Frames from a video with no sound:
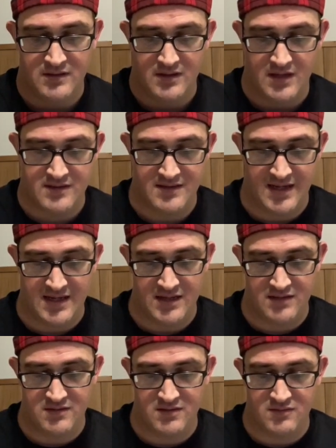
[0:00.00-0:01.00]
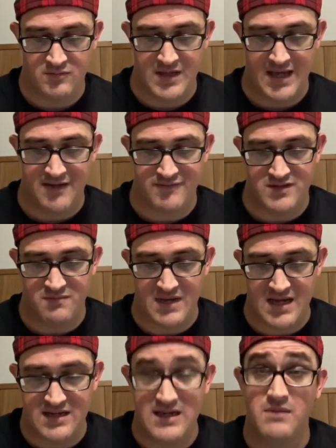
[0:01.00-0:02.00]
And then we have
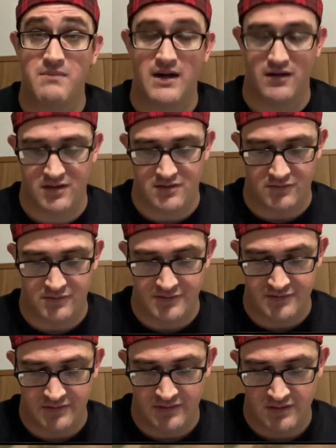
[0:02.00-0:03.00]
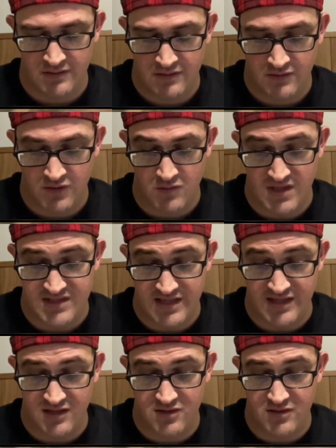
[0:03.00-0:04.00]
Demanding Miracles. You may take
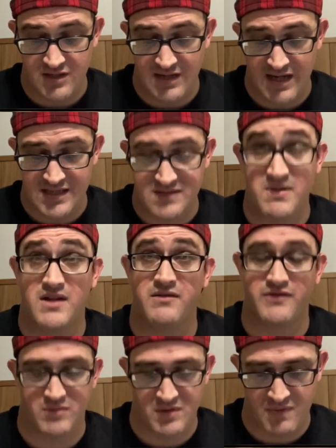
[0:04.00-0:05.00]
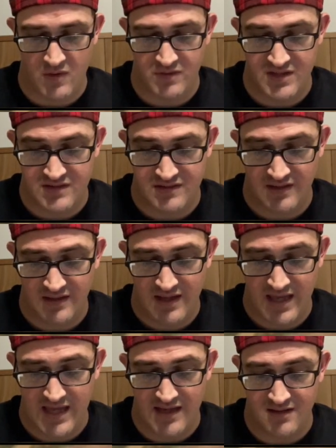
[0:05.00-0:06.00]
a good enhancement from opponent's
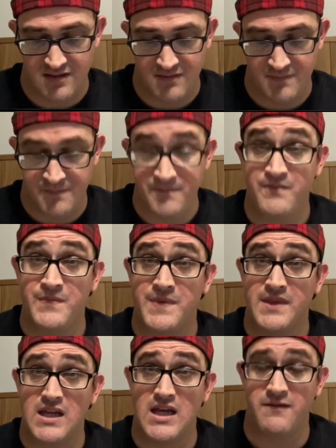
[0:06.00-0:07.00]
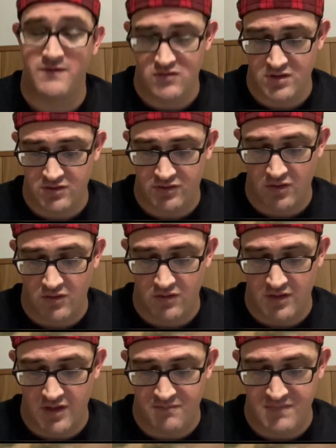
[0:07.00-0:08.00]
hand. If you control
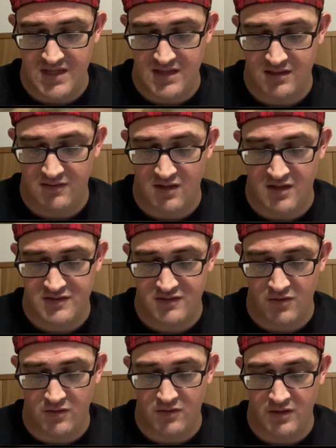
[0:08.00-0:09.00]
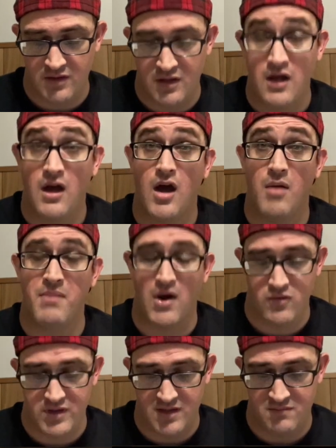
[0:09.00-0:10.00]
a meek lost soul,
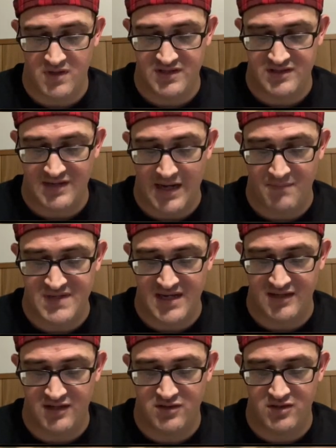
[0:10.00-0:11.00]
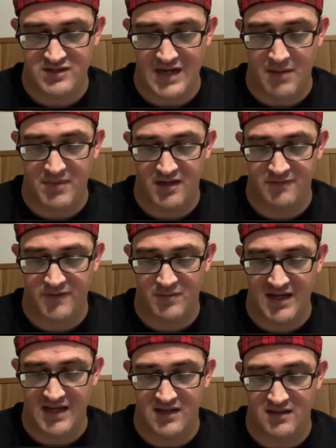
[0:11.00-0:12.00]
opponent must top deck a good dominant from
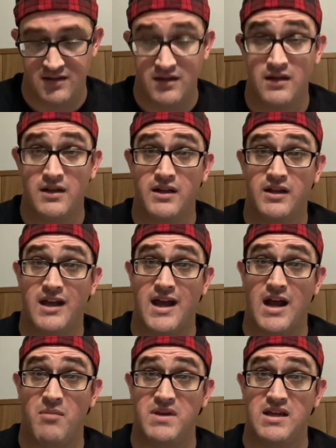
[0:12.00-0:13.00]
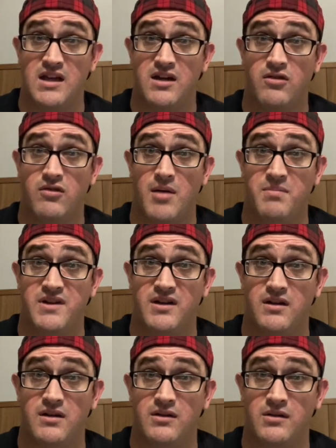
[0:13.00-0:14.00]
hand. Cannot be
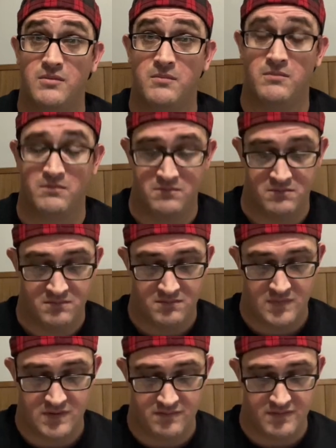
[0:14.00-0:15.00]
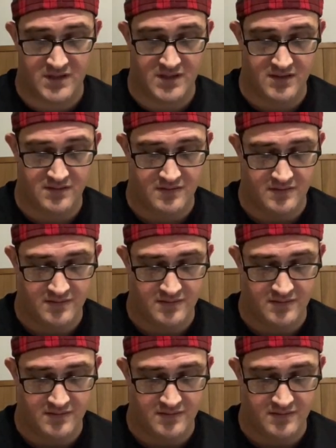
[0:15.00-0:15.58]
interrupted. All right.